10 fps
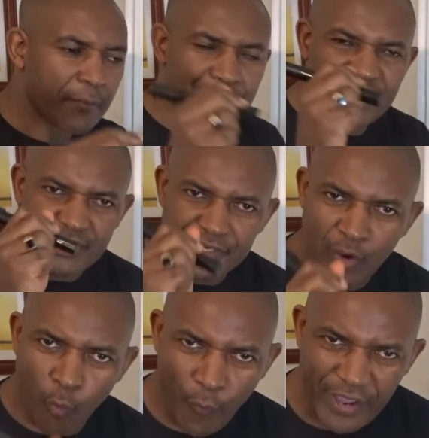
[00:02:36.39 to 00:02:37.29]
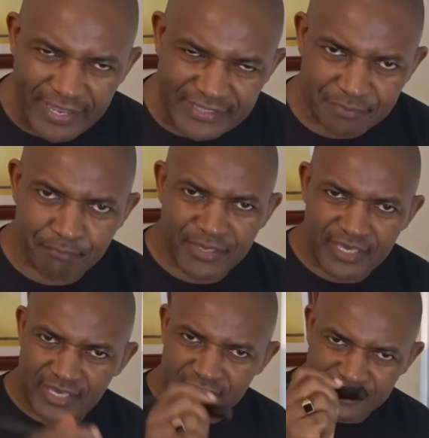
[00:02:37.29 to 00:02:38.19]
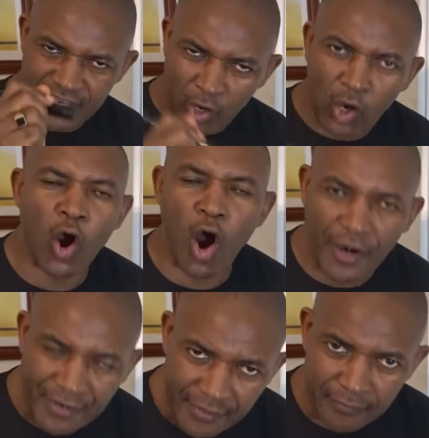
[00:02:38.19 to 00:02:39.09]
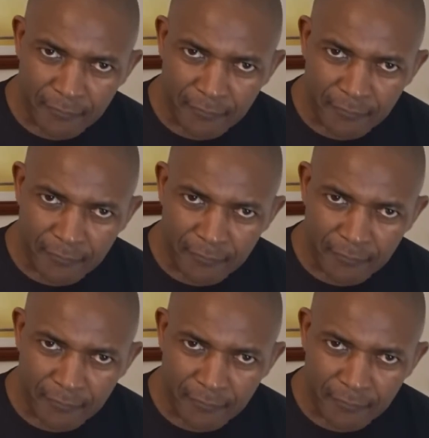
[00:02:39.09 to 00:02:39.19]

it the wheat, be it the corn,